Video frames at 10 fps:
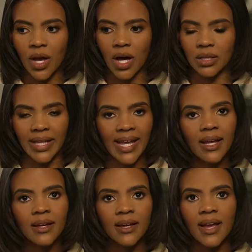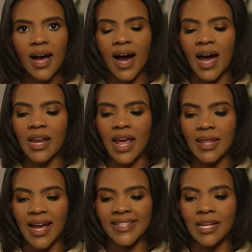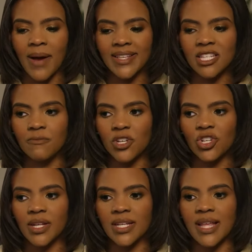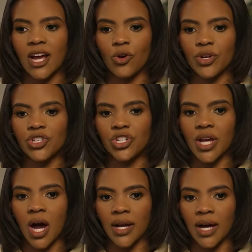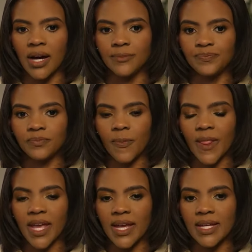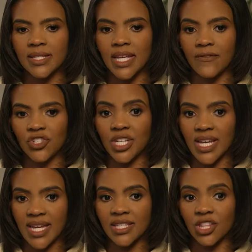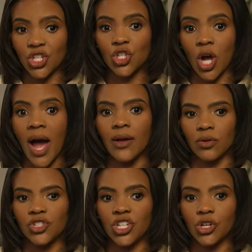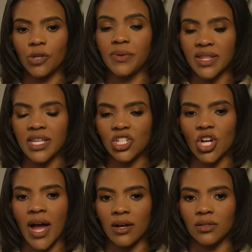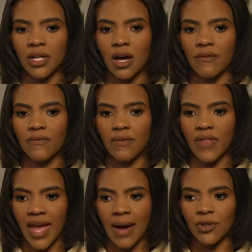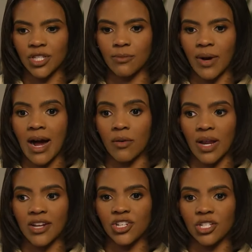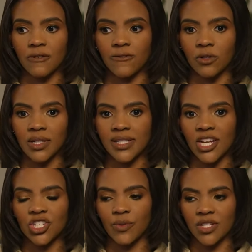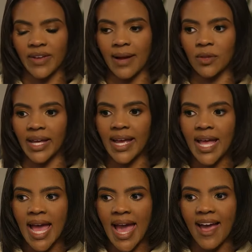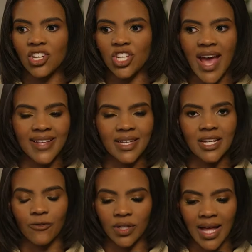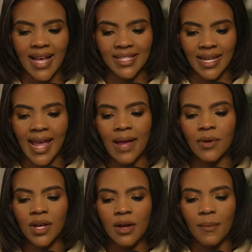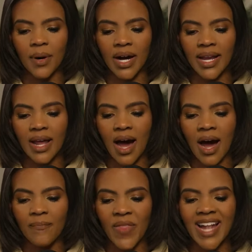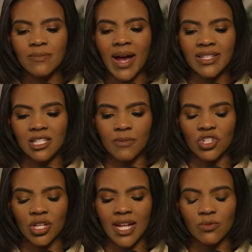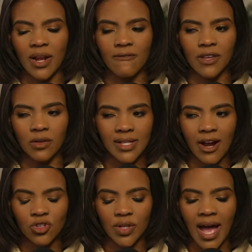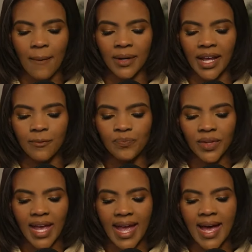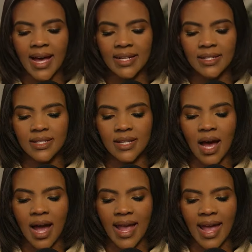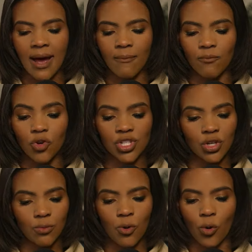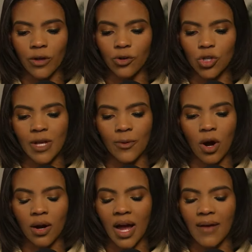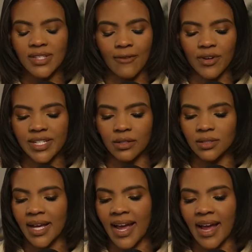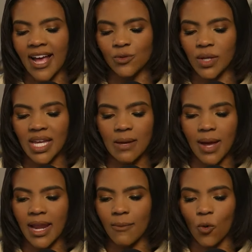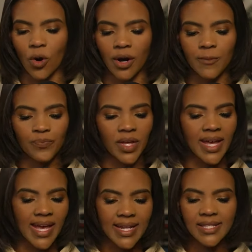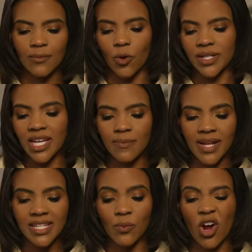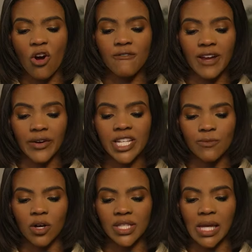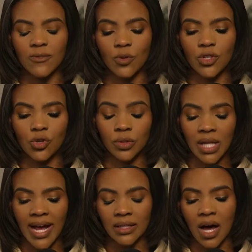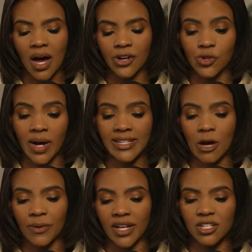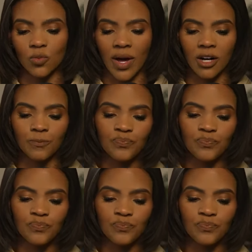a link. And, and like I said, my suspicion is that Christiana is if she is the child, she could be the child of the Hamilton Brown, and it's just a full incestuous family. And she has a different last name, but um, that's my suspicion. That's what I feel is actually happening. And I am still pouring through newspaper archives every single day as we keep getting more hints and more tidbits. And we are a very small team, so we do rely a lot on you guys helping us as well.